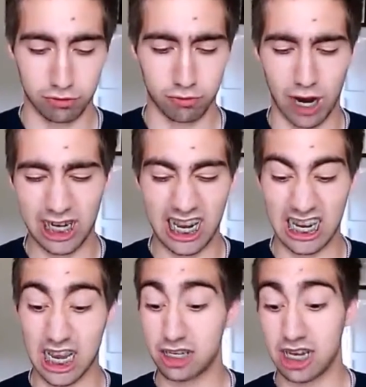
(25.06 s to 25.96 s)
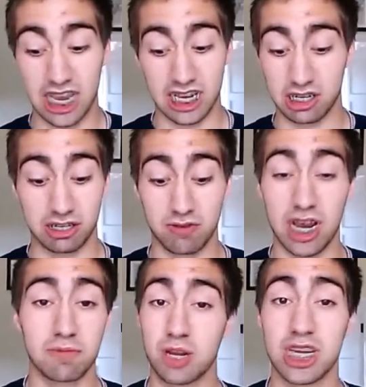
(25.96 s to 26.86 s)
Well, Dak, here's the deal.
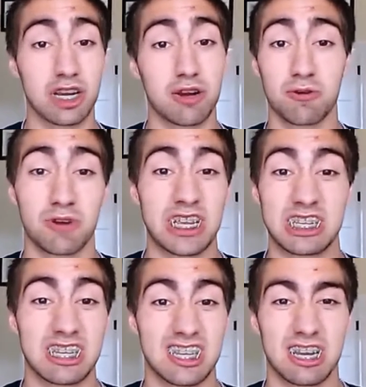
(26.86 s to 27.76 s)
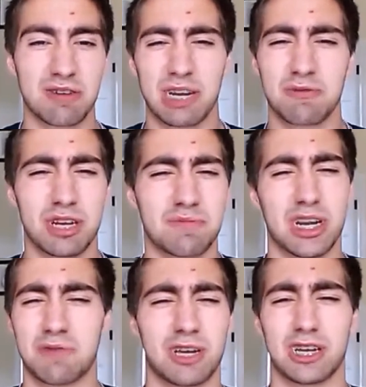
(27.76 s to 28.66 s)
I'm the best there is, plain and simple.
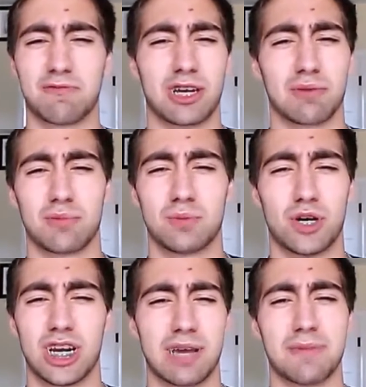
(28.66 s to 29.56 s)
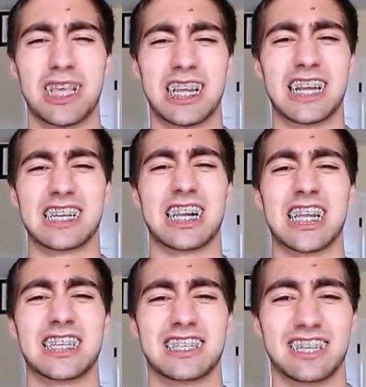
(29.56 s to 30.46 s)
I mean, I wake up in the morning, I piss
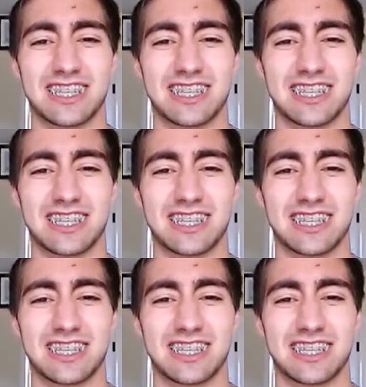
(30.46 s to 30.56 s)
excellence.